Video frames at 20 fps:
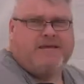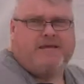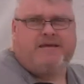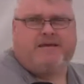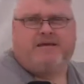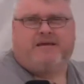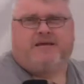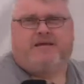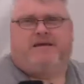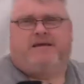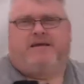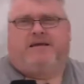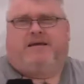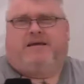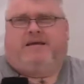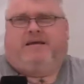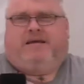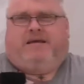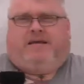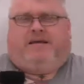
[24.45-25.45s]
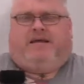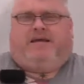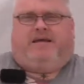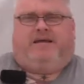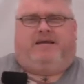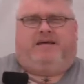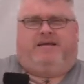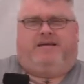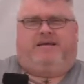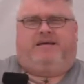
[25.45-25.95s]
You're going to be down
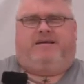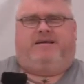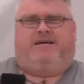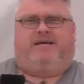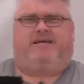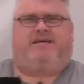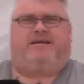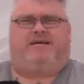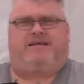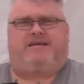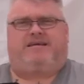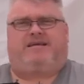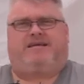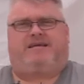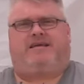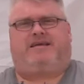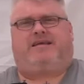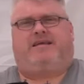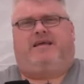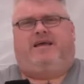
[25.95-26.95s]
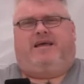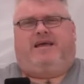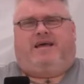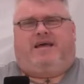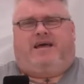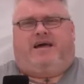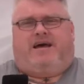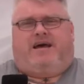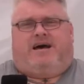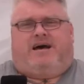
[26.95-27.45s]
I'm
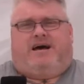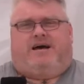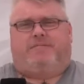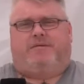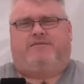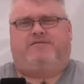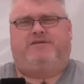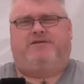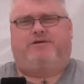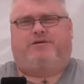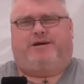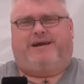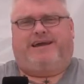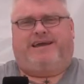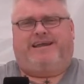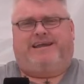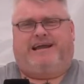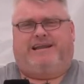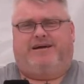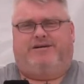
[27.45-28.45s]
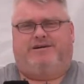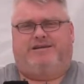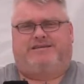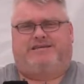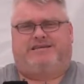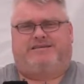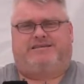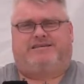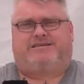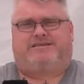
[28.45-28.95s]
going to feel great. I know
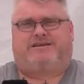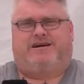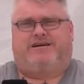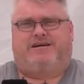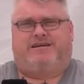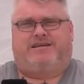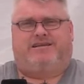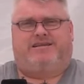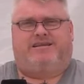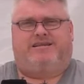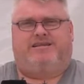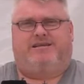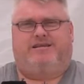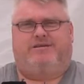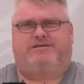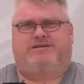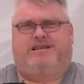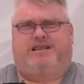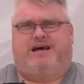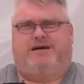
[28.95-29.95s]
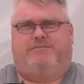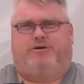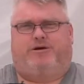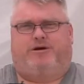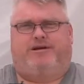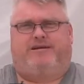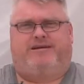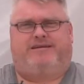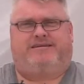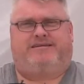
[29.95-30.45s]
it's just the start and losing a lot
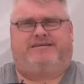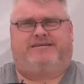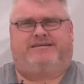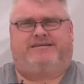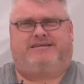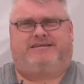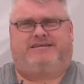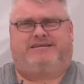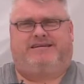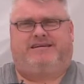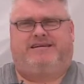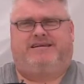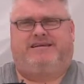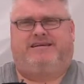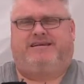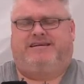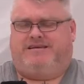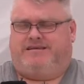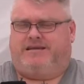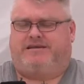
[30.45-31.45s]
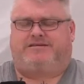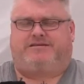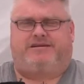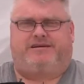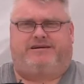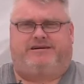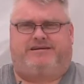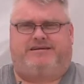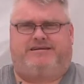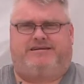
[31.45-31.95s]
more. Yes,
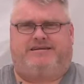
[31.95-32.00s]
sir.